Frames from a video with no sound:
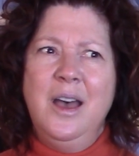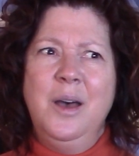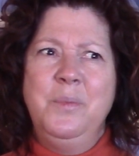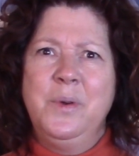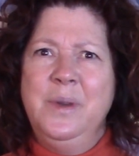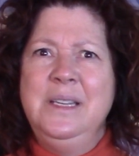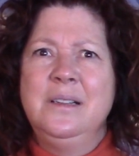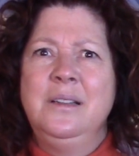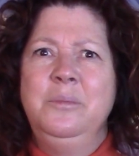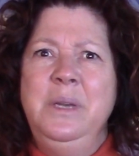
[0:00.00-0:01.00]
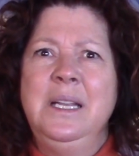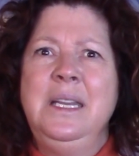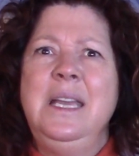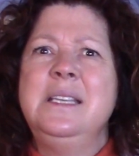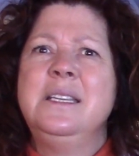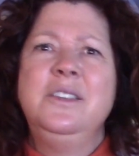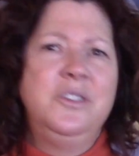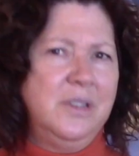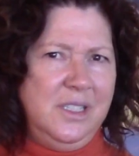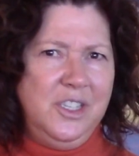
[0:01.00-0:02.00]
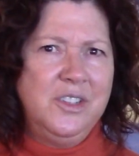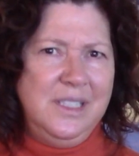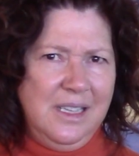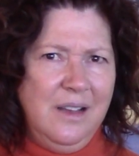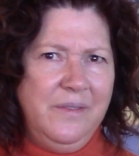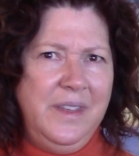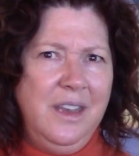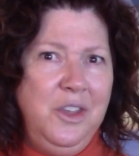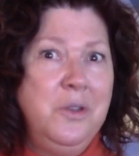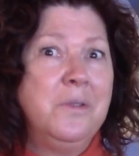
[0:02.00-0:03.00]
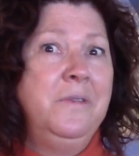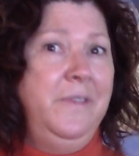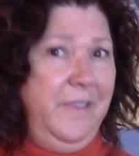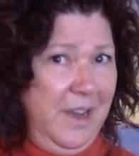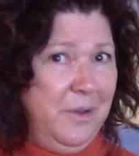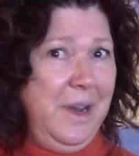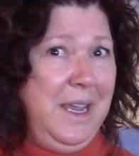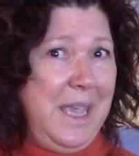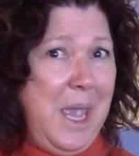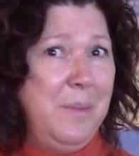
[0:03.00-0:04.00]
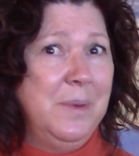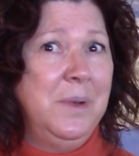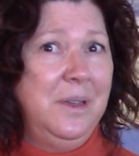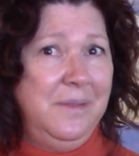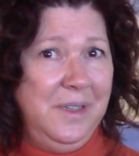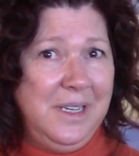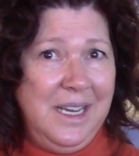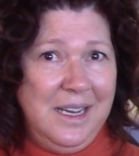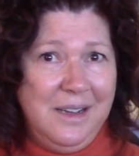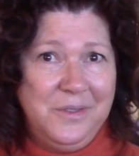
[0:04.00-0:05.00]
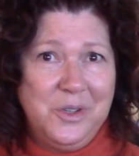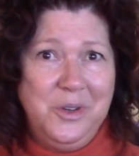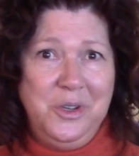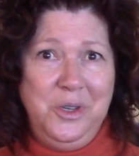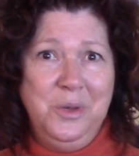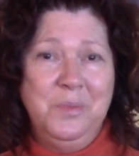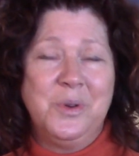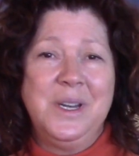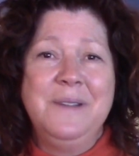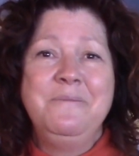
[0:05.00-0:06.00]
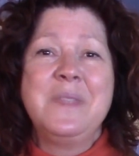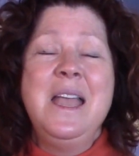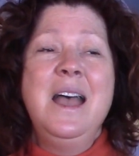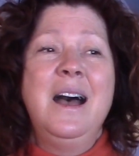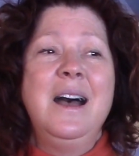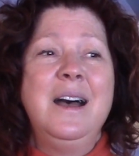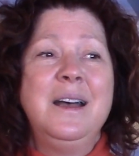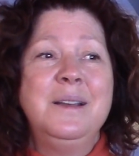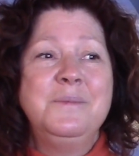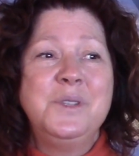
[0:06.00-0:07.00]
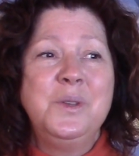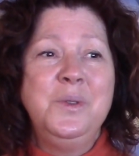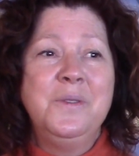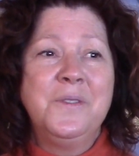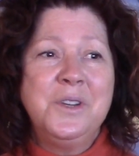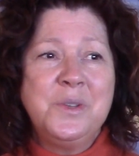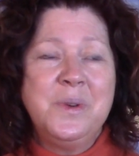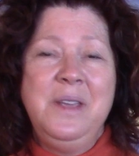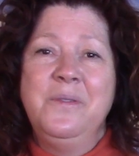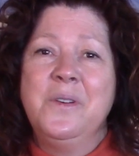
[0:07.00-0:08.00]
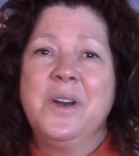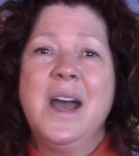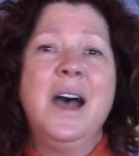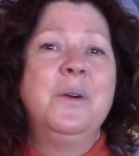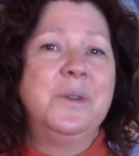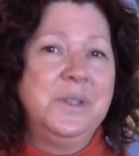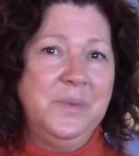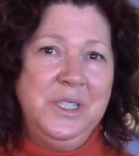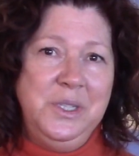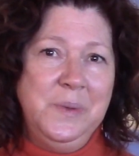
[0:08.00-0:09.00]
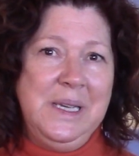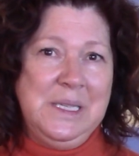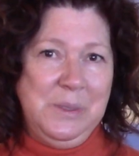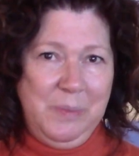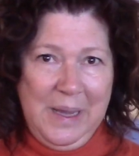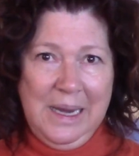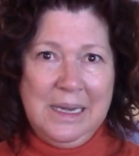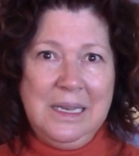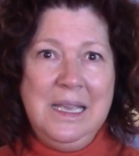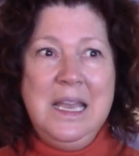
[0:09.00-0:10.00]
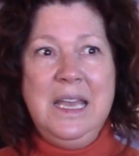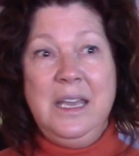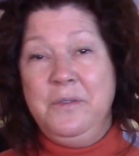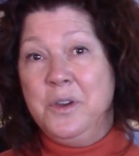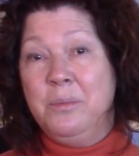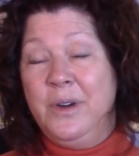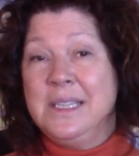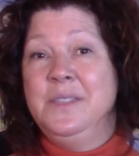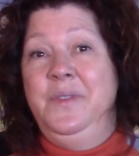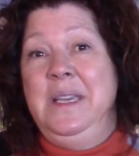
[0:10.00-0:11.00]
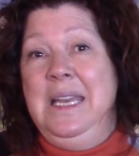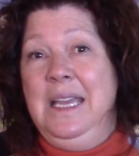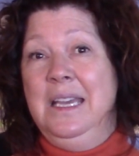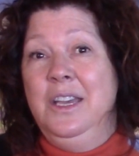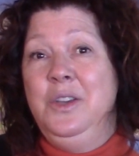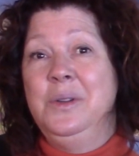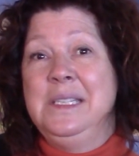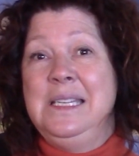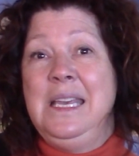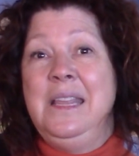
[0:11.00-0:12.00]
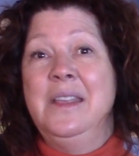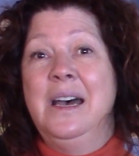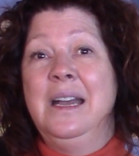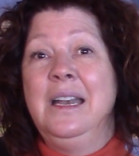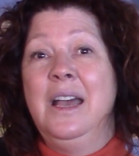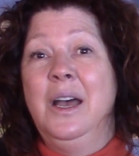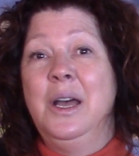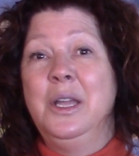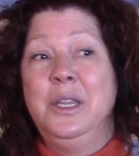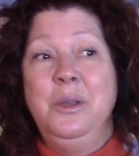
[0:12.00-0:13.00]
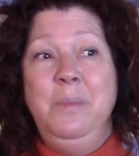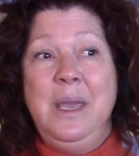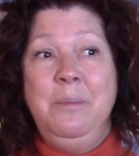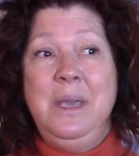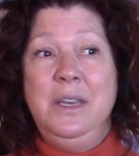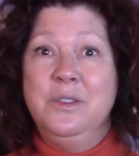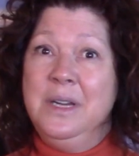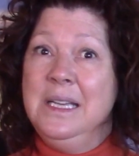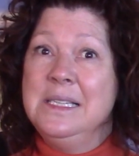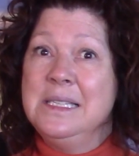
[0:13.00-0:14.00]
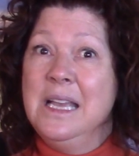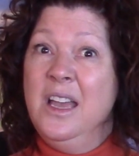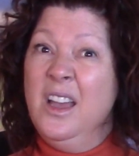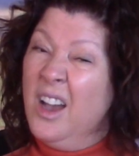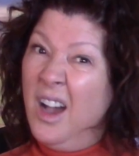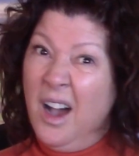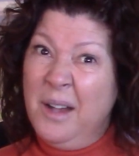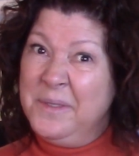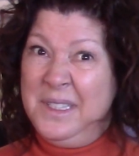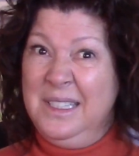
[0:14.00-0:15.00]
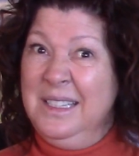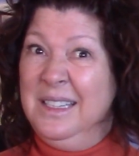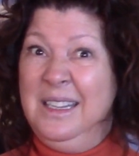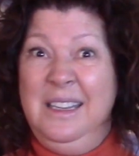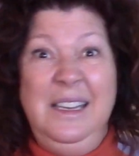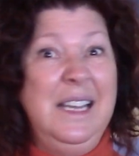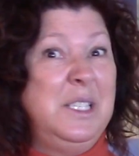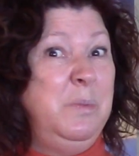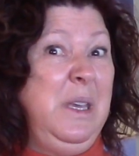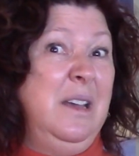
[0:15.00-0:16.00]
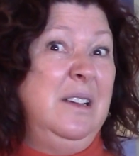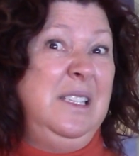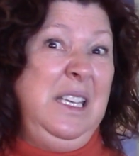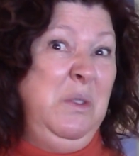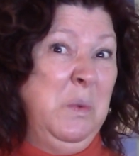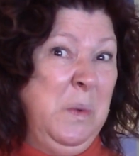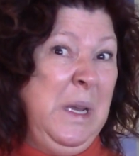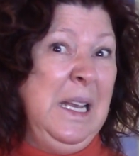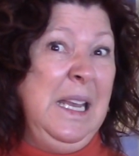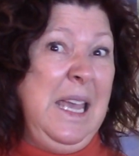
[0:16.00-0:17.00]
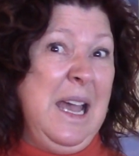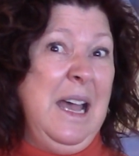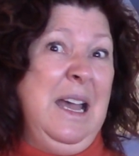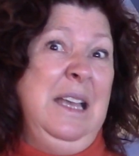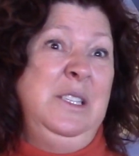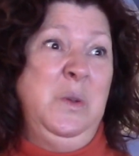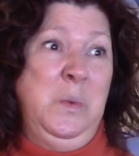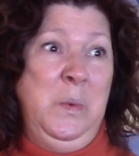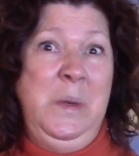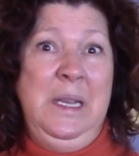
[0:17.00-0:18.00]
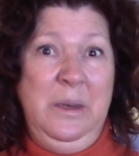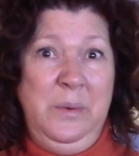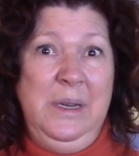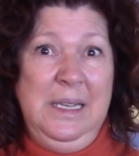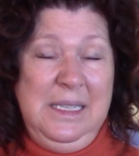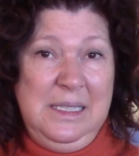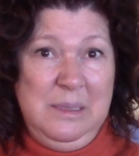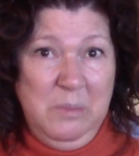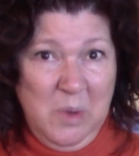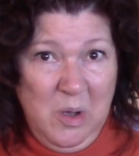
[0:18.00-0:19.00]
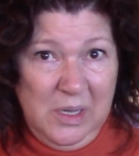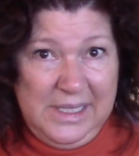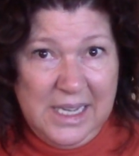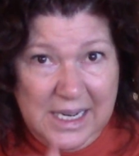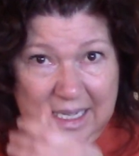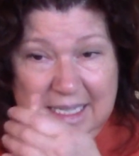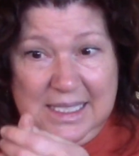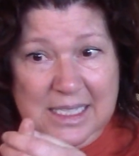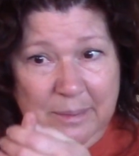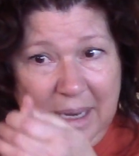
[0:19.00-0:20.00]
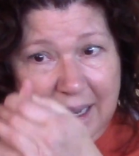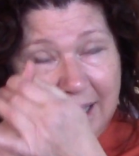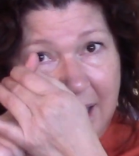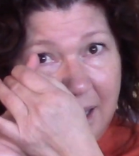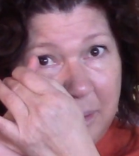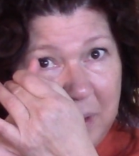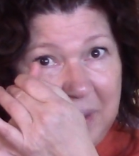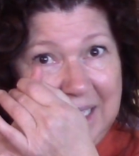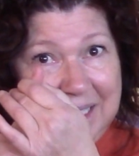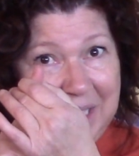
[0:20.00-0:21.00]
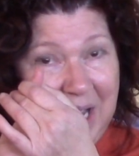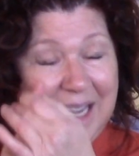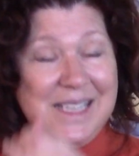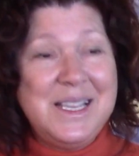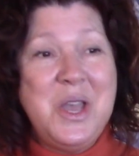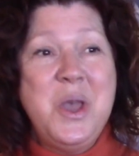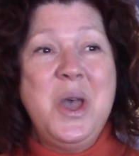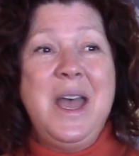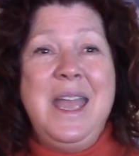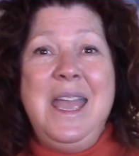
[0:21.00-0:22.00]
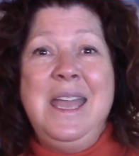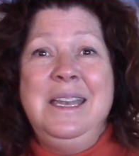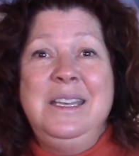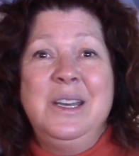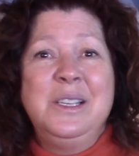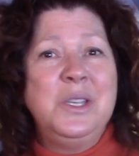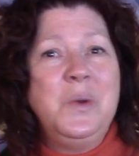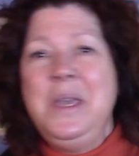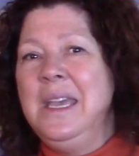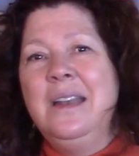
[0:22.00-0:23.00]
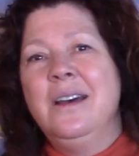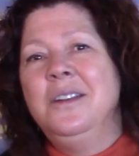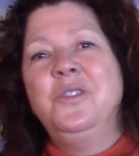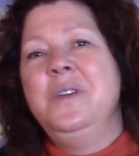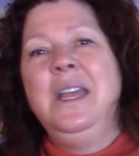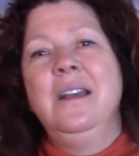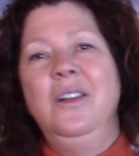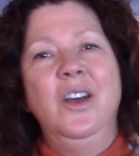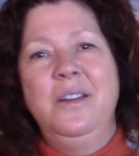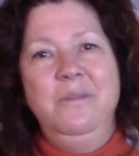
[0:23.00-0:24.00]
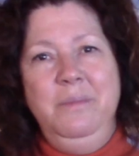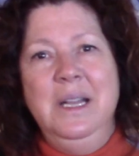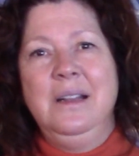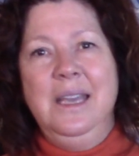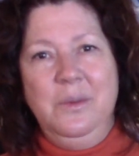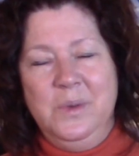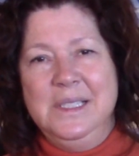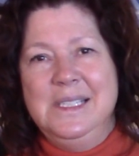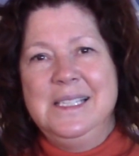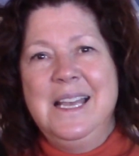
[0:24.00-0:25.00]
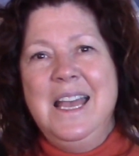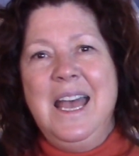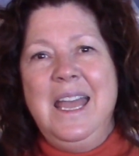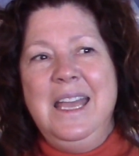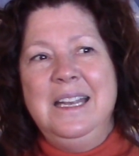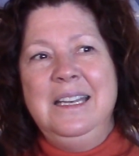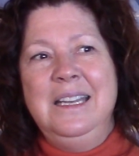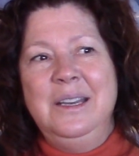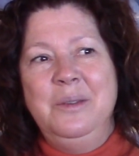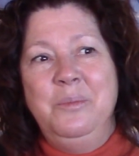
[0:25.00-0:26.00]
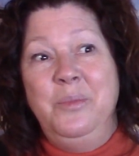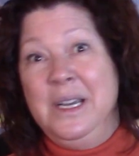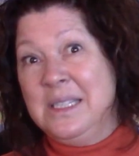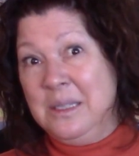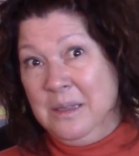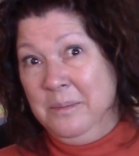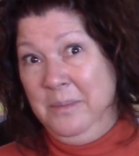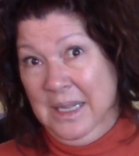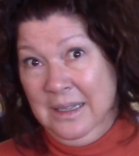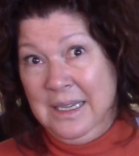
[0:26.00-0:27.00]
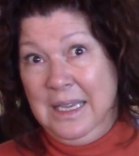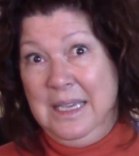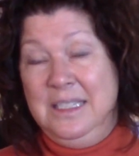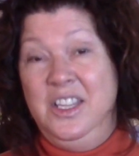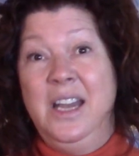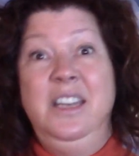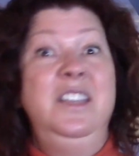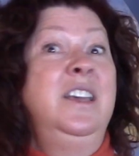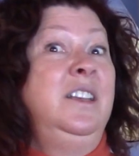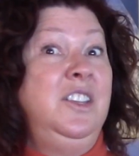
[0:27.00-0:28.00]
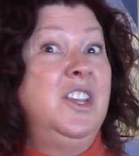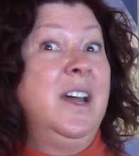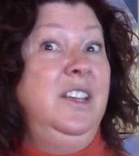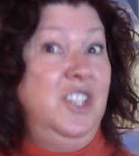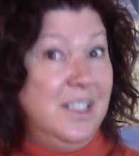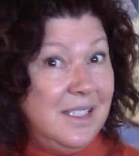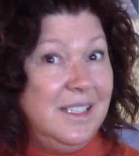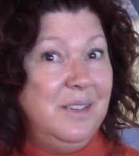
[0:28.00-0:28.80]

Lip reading: parental abilities and trust yourself that you're very capable of looking after your newborn. So the first 24 hours, what to expect. If you're breastfeeding, you'll see that the baby drinks often, and that's because he really has a really, really small, tiny stomach, about this size, and so he cannot drink a lot of milk at once. And breast milk is digested